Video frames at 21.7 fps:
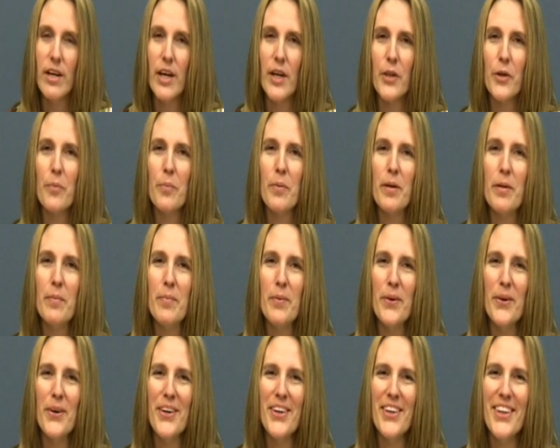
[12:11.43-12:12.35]
to other
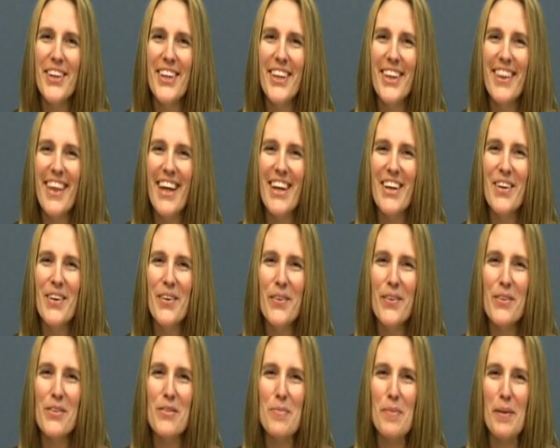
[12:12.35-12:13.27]
people that
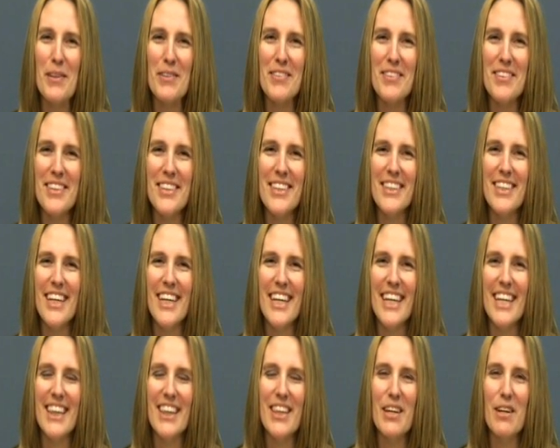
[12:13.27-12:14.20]
know this person
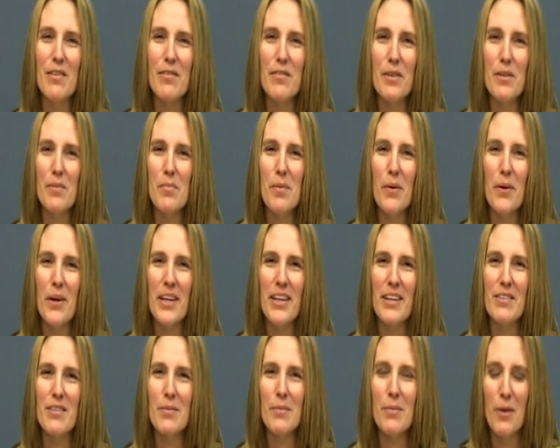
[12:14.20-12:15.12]
and get their
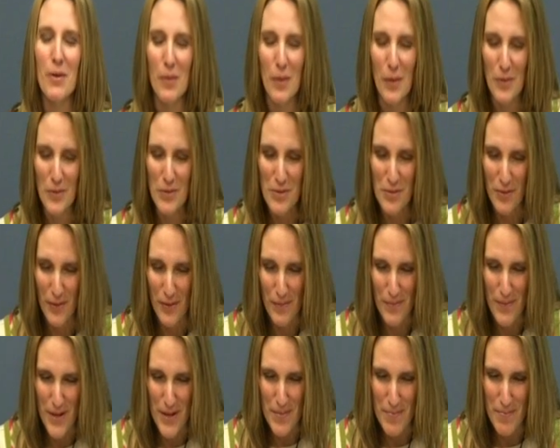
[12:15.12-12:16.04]
viewpoint, get some quotes
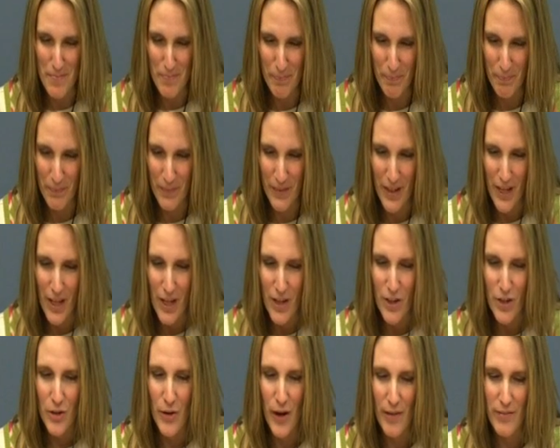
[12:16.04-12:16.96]
from them.
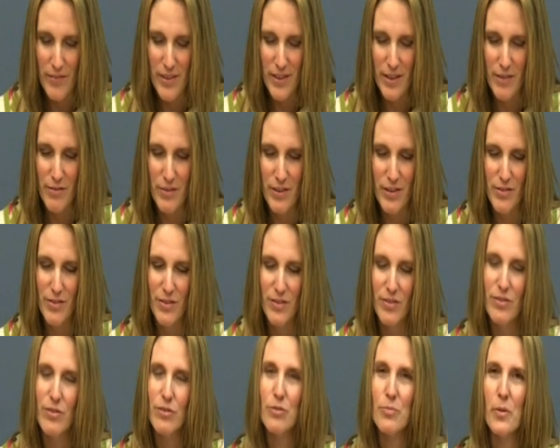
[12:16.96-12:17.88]
You have to convince
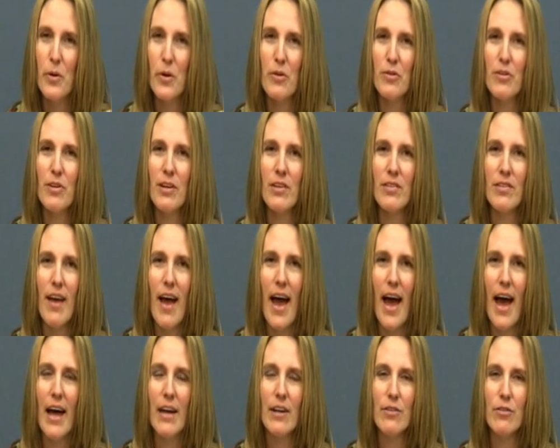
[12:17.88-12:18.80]
us this person has
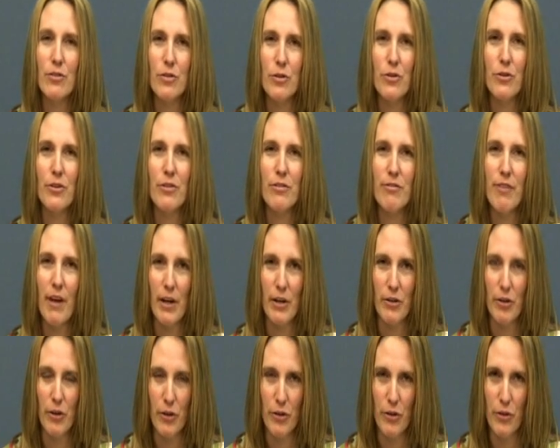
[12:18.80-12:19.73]
had a certain
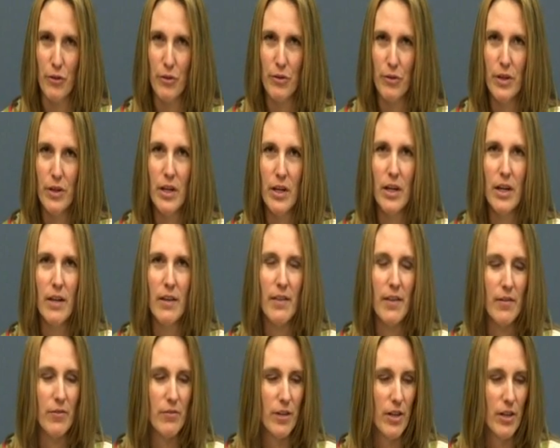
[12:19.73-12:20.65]
effect on you.
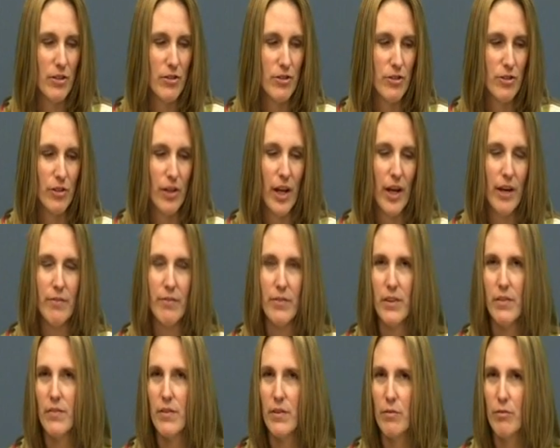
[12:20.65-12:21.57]
They've touched your
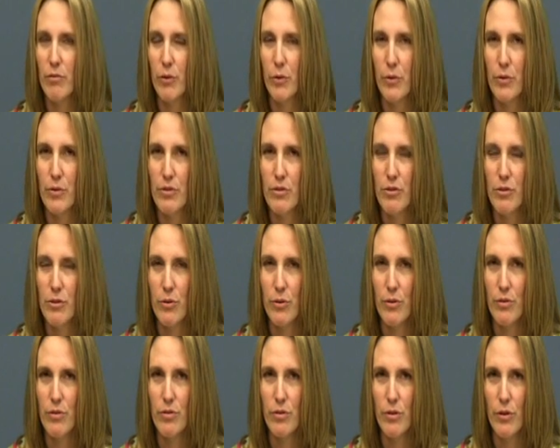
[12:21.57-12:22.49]
life, they've influenced
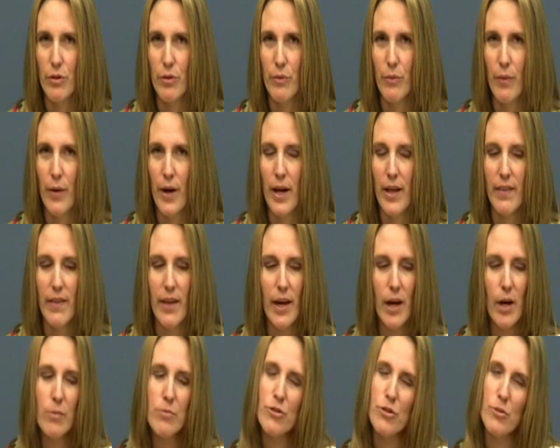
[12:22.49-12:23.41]
you in a certain way,
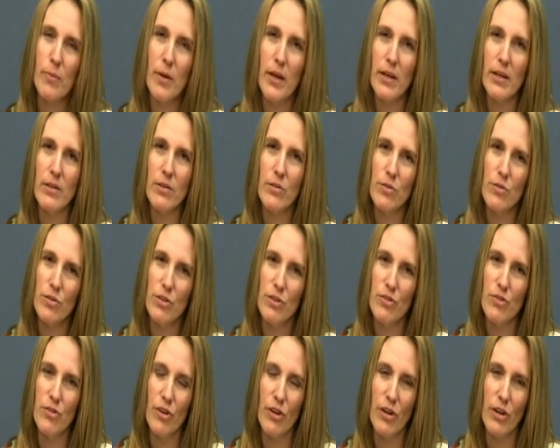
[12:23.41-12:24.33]
they helped you make a
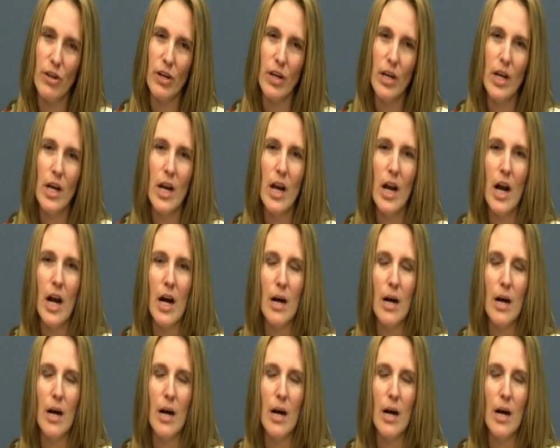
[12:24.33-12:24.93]
decision,